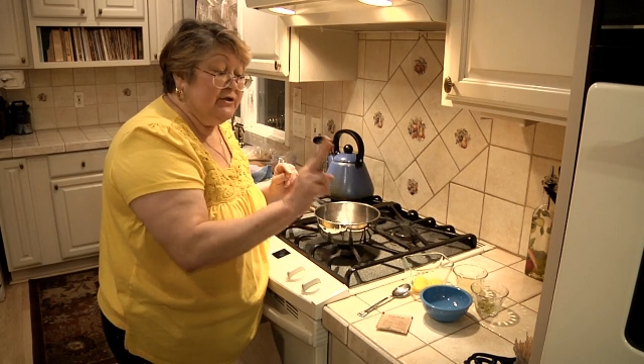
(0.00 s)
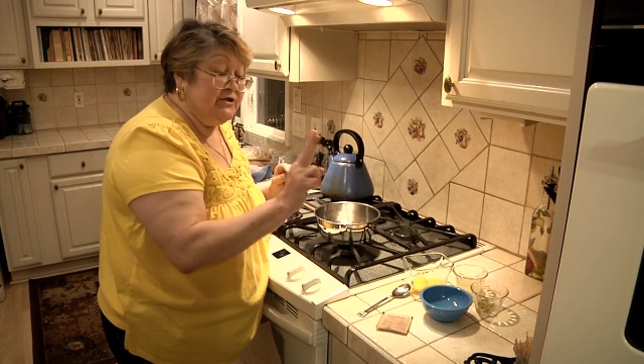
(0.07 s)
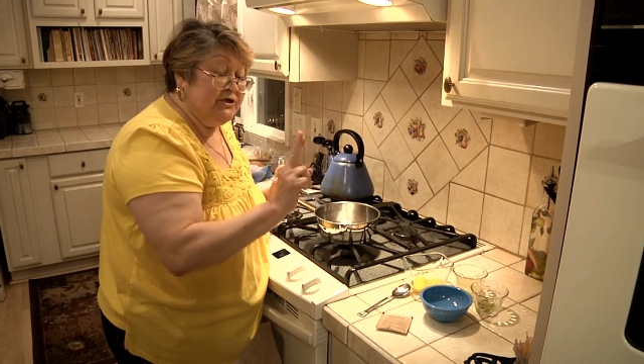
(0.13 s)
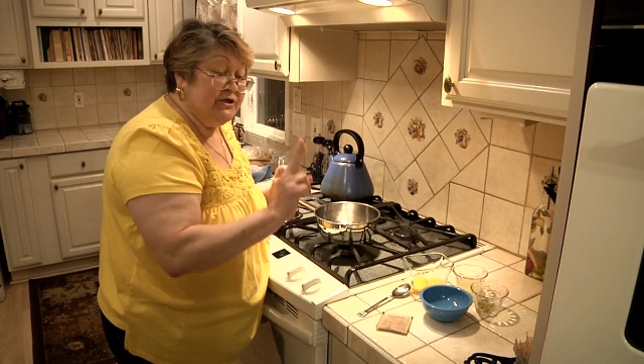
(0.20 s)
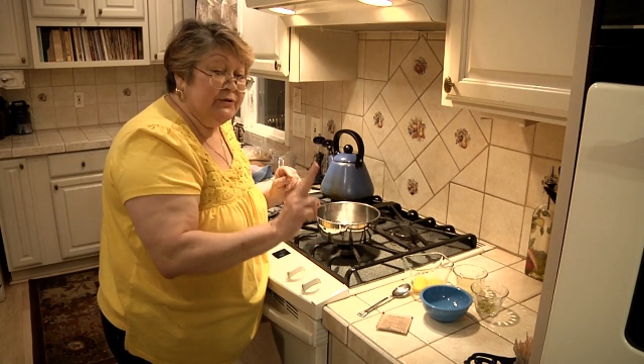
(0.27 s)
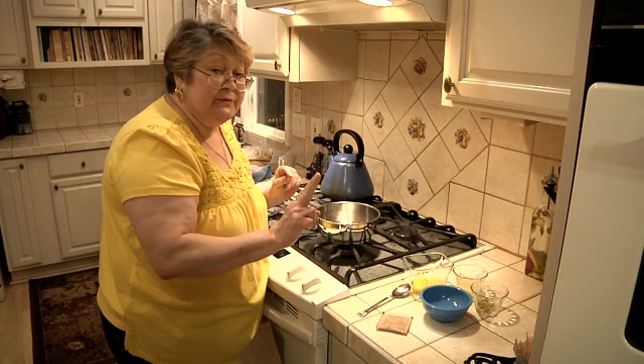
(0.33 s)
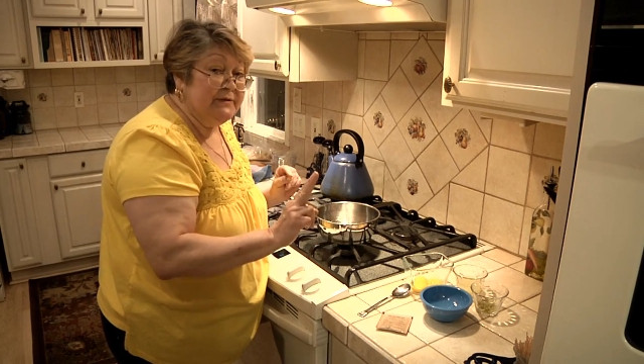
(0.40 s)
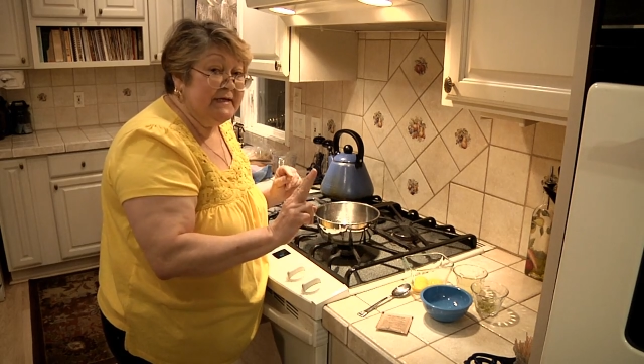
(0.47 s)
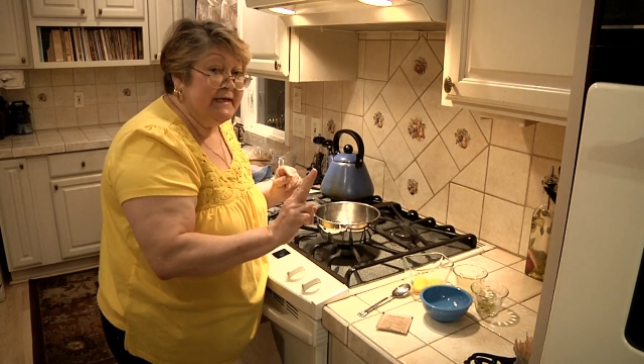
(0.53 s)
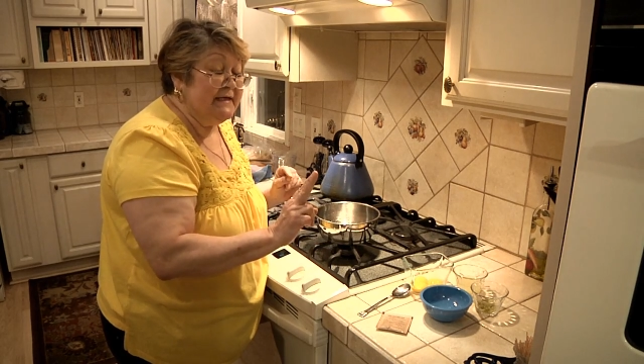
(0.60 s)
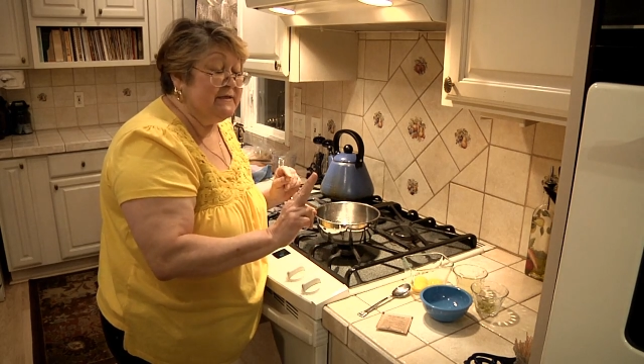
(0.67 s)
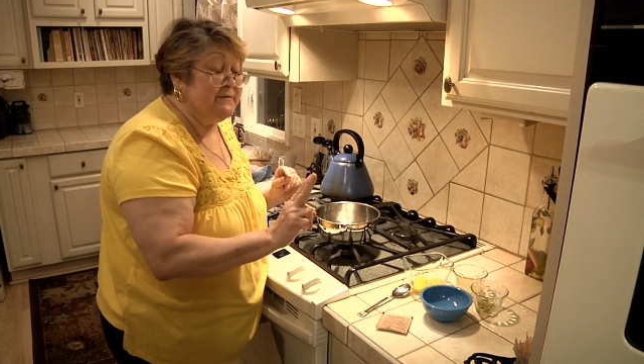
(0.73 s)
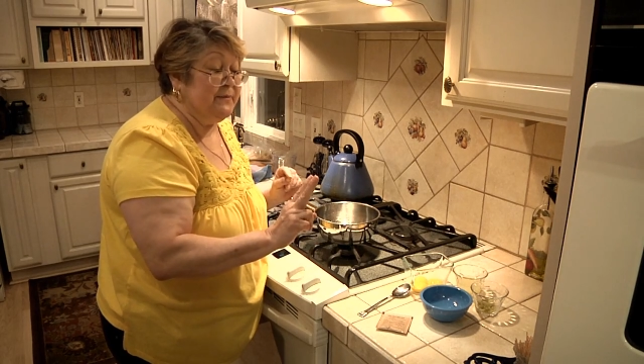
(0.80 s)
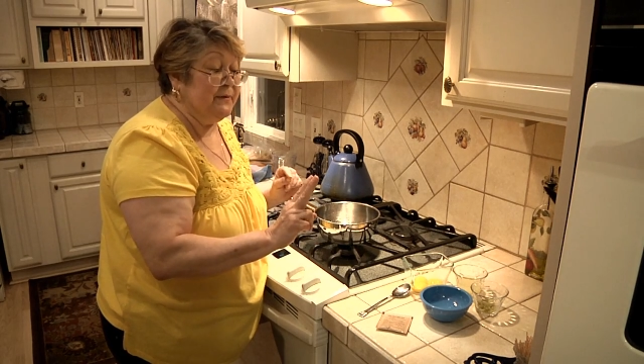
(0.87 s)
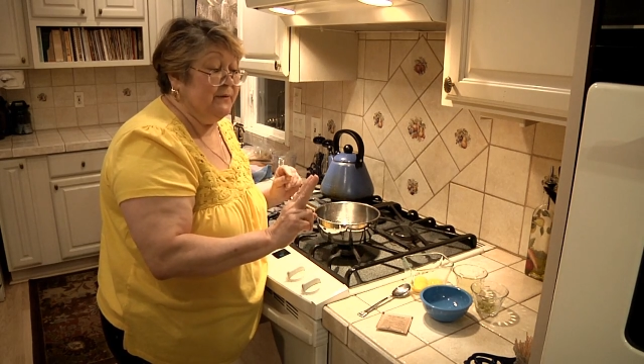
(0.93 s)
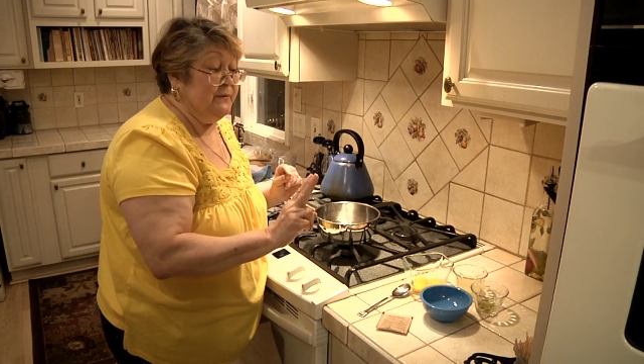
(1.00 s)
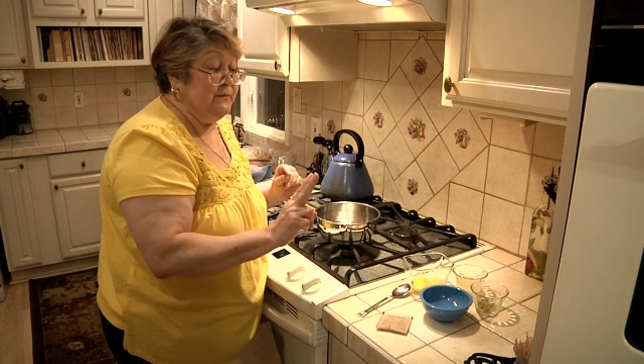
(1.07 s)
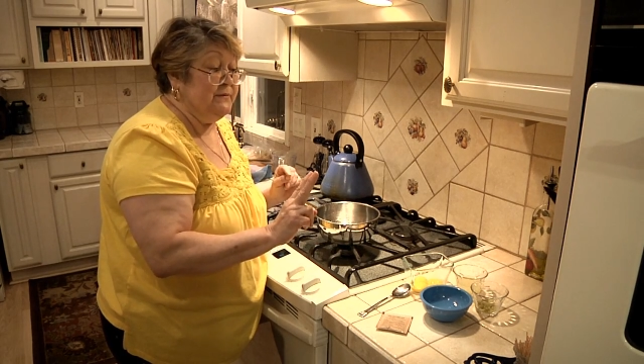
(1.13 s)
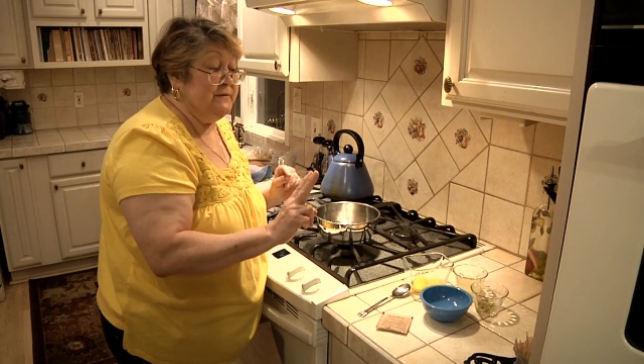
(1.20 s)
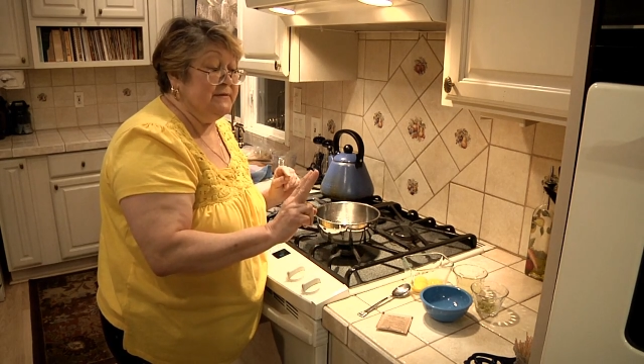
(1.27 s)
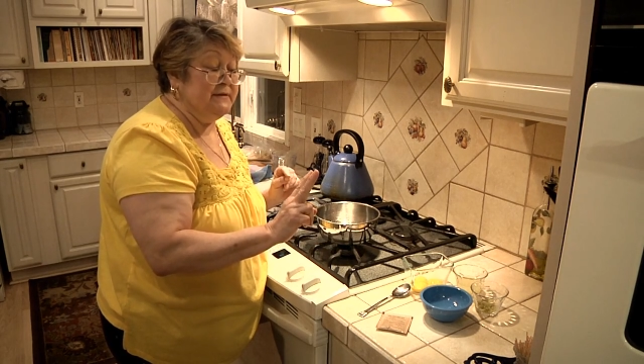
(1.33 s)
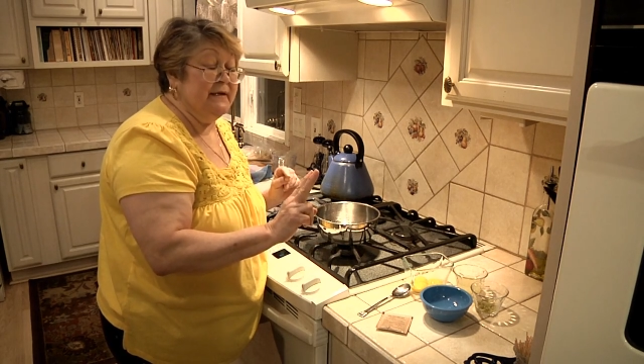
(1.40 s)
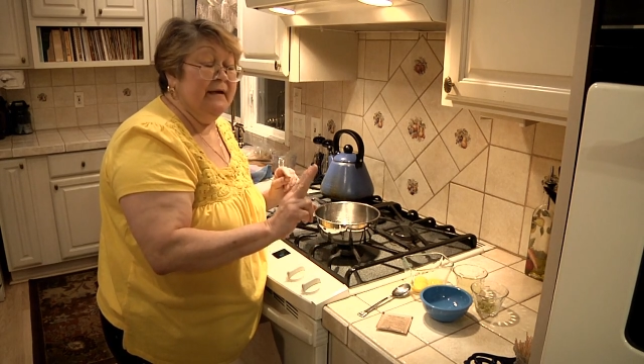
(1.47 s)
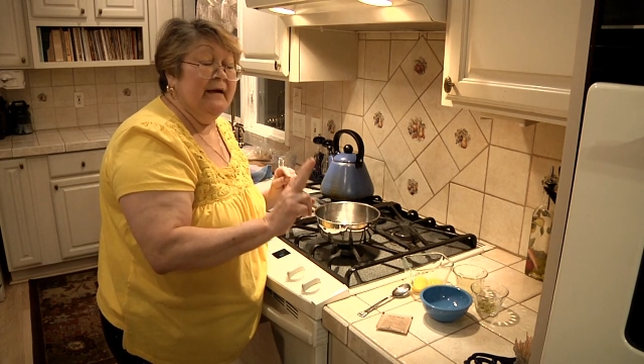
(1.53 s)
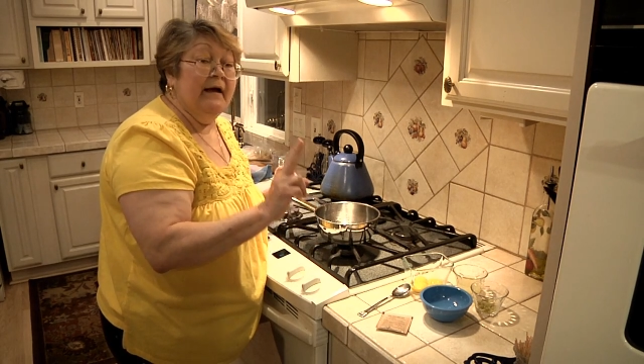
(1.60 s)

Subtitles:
2 teaspoons